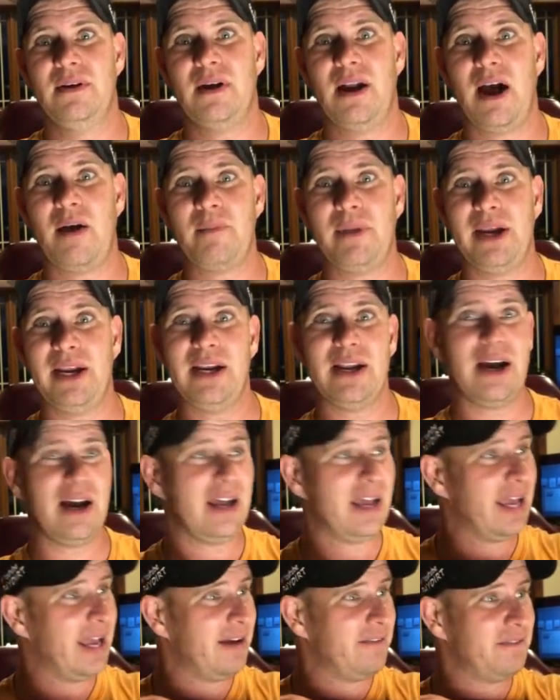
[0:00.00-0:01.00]
I mean,
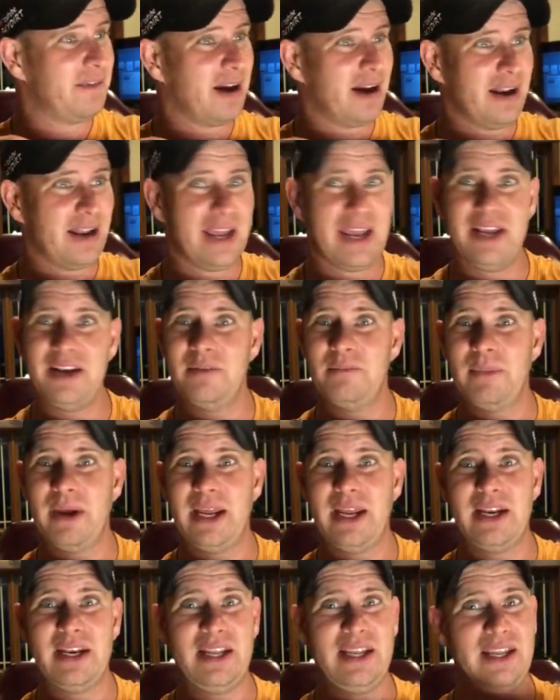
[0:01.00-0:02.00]
I have not had to
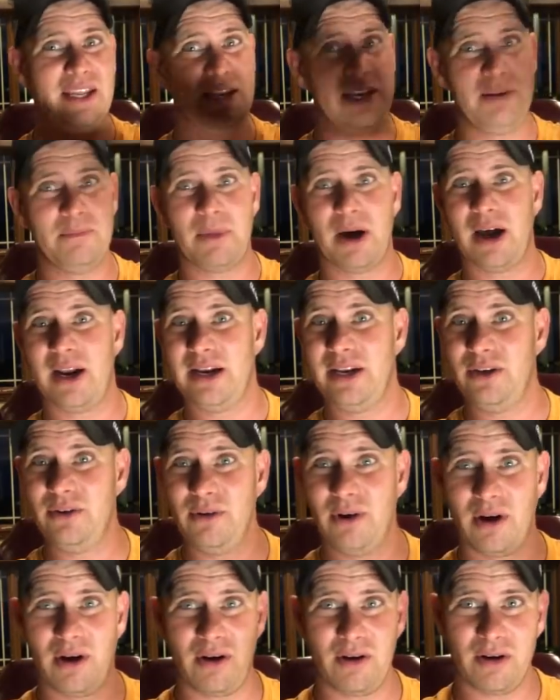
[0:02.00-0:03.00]
ban anybody.
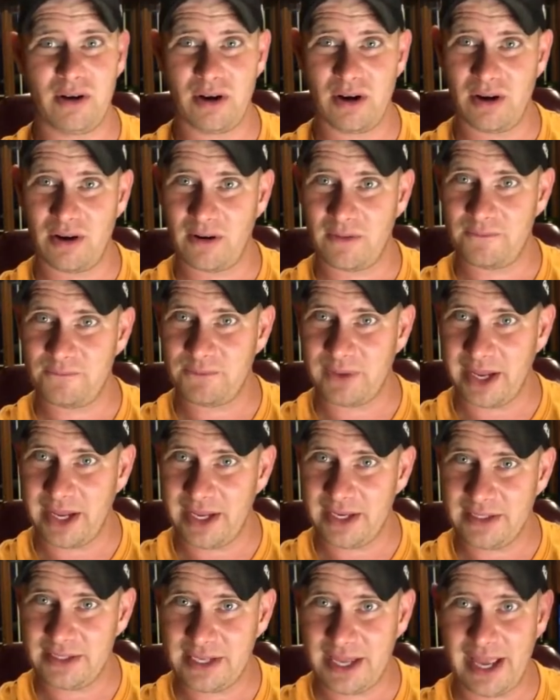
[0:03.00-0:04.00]
You all are
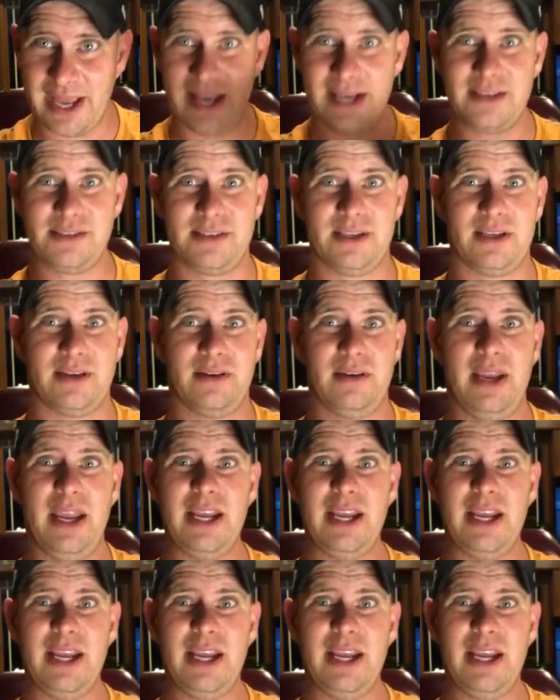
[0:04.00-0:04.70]
fantastic.